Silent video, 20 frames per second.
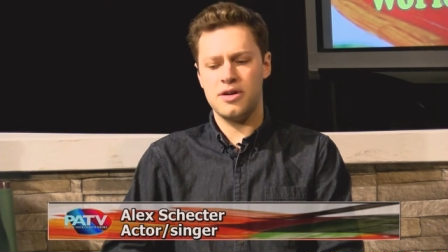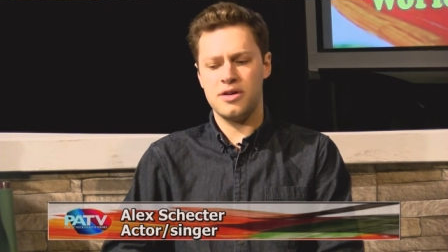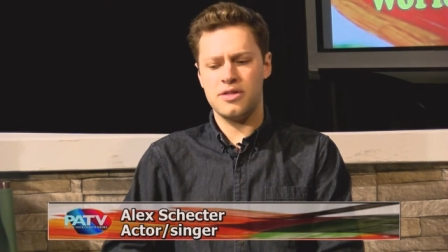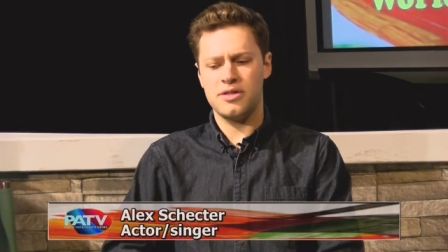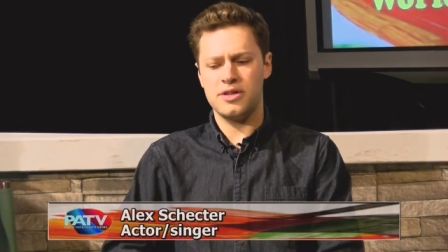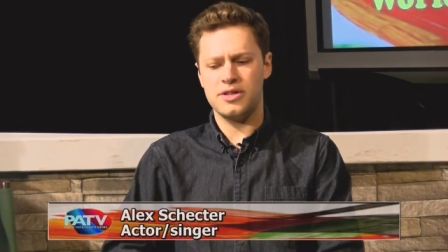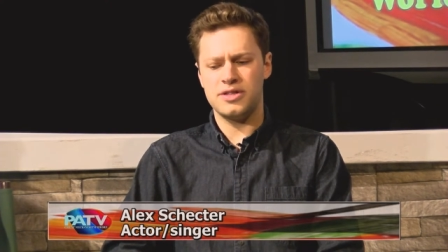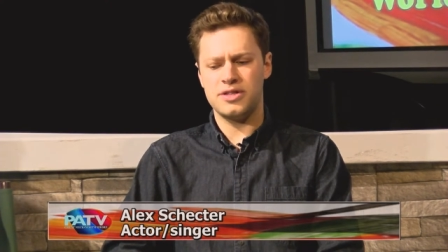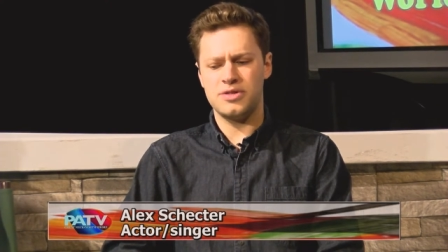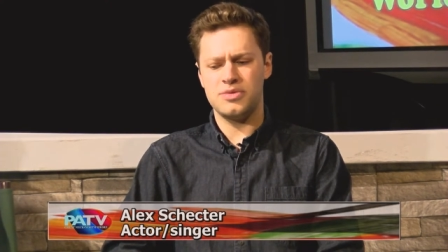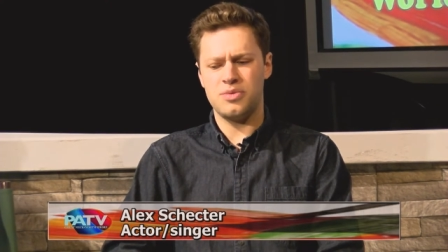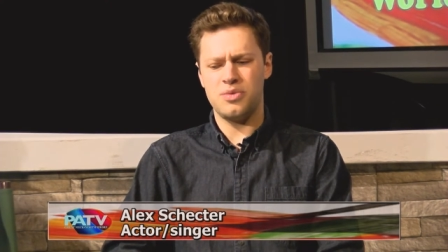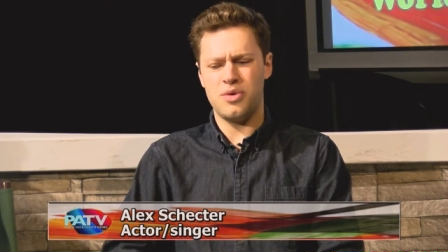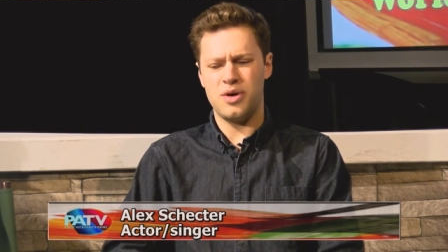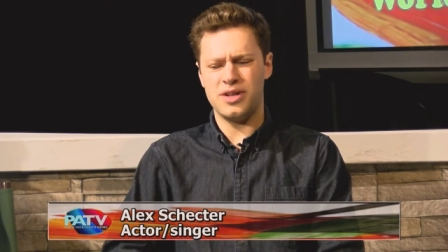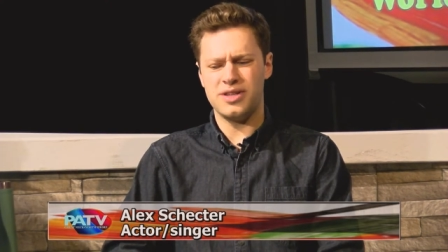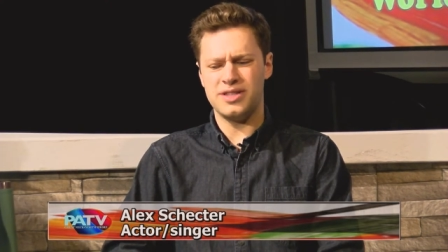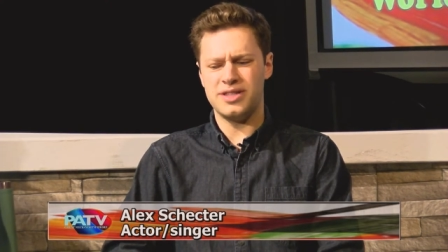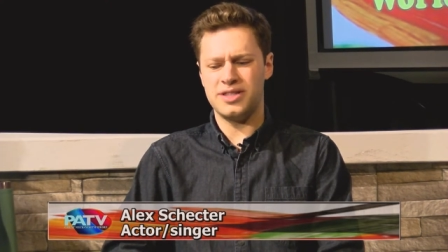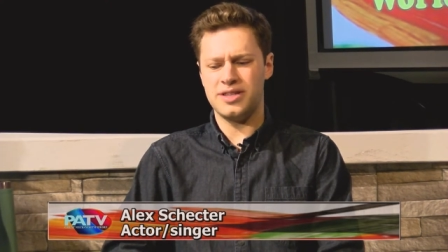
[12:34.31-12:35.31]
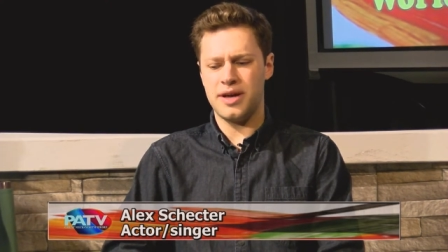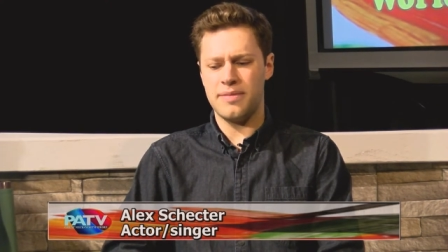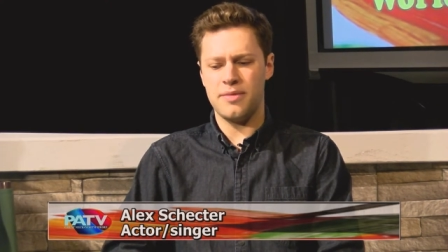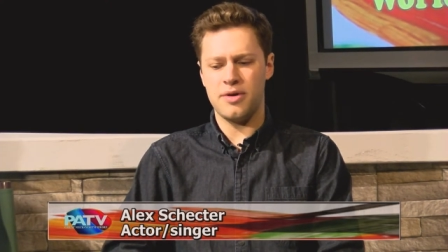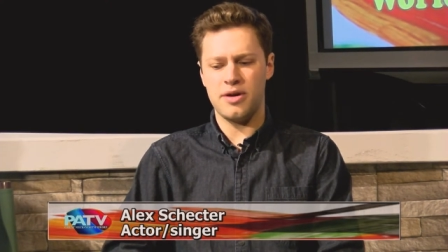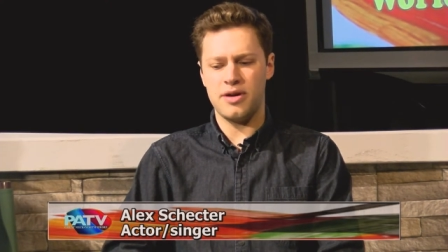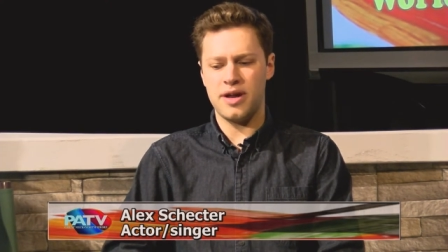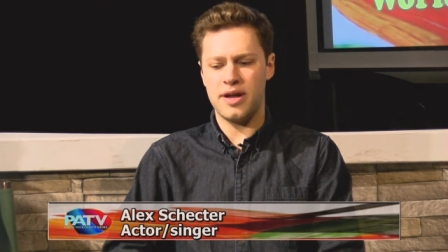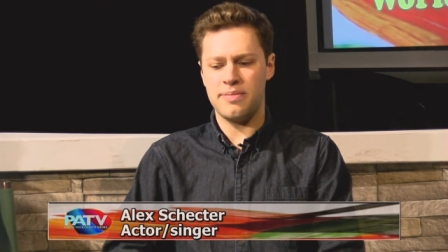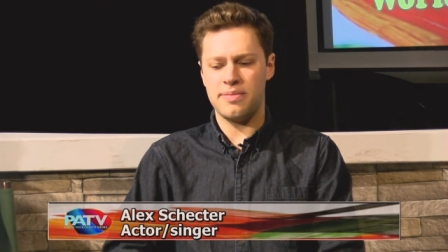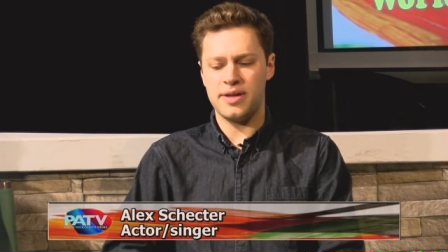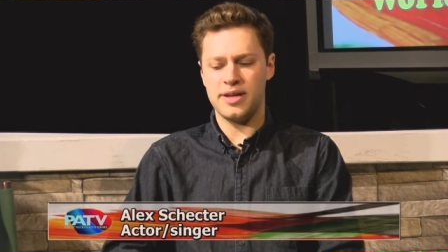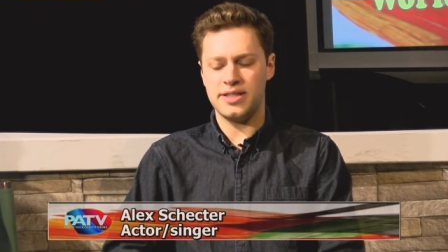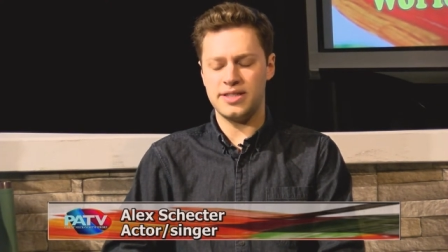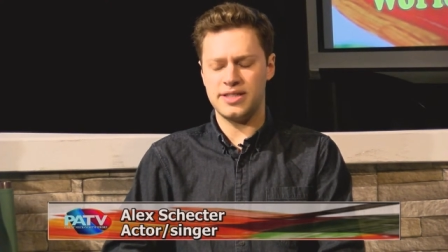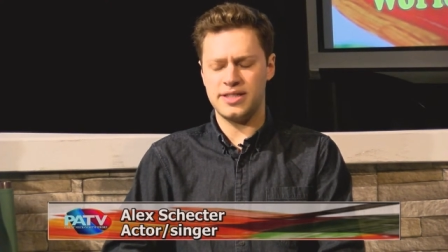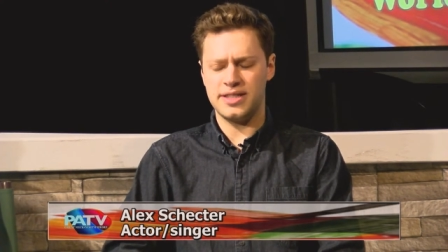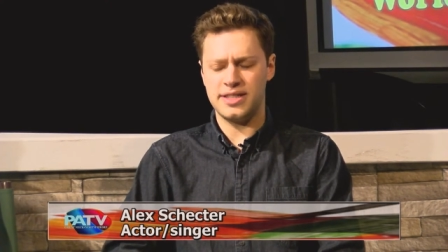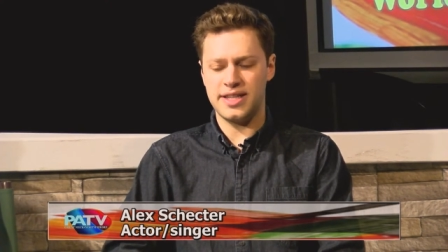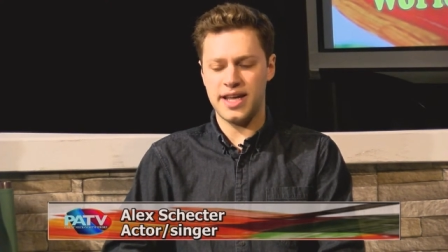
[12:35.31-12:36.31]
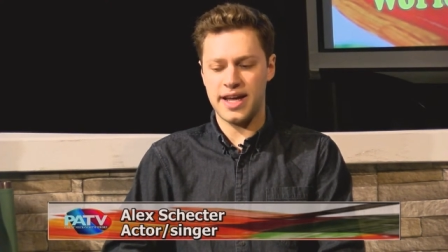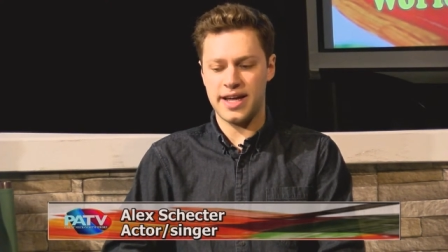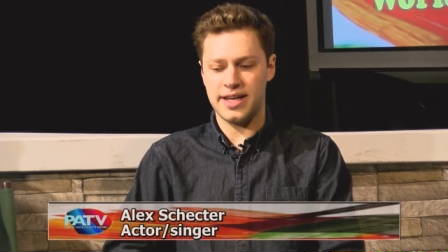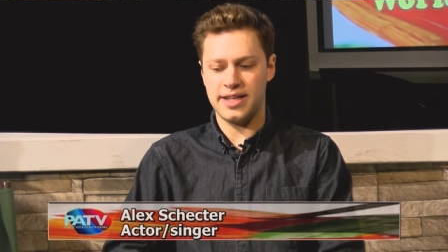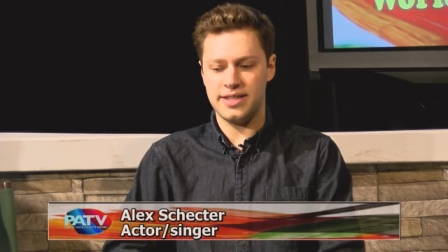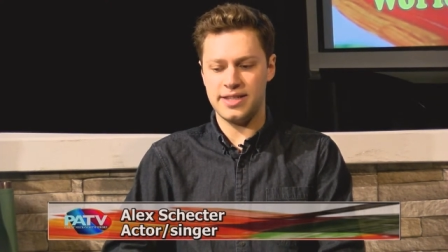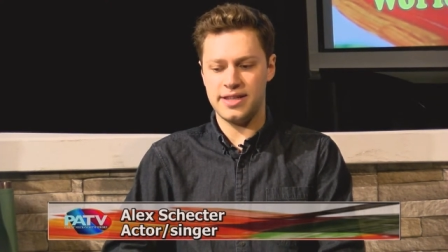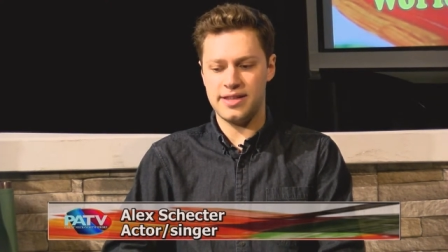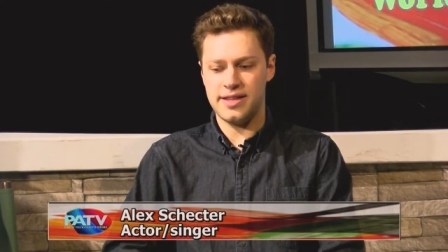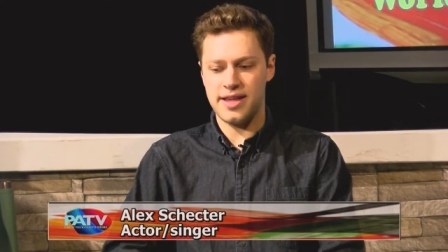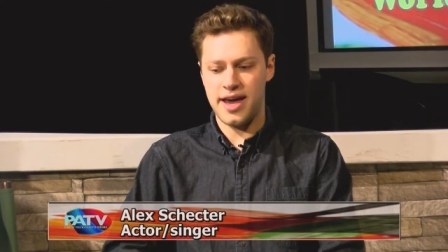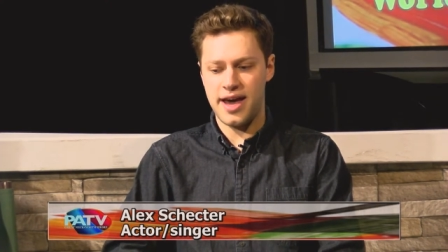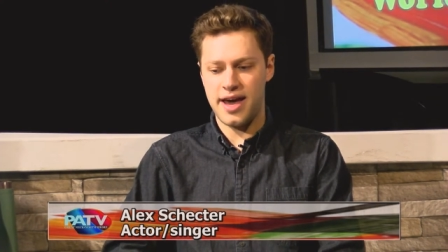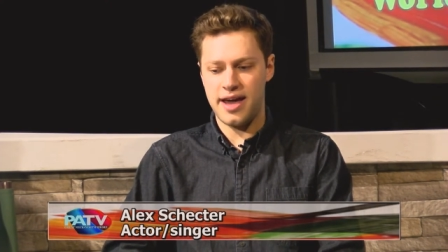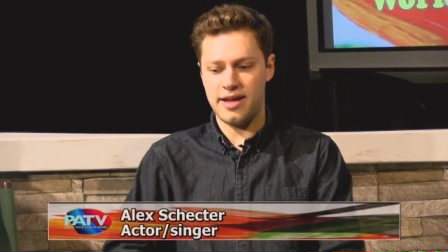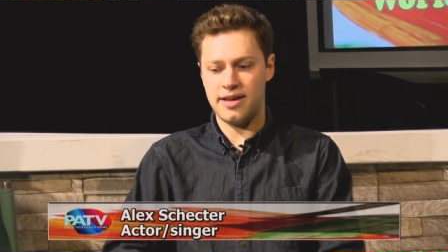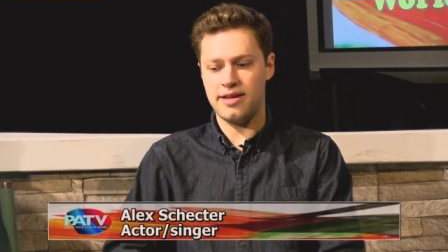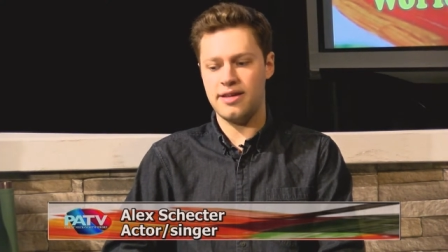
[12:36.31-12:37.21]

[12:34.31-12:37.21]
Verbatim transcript: this one summer, and I placed second in that,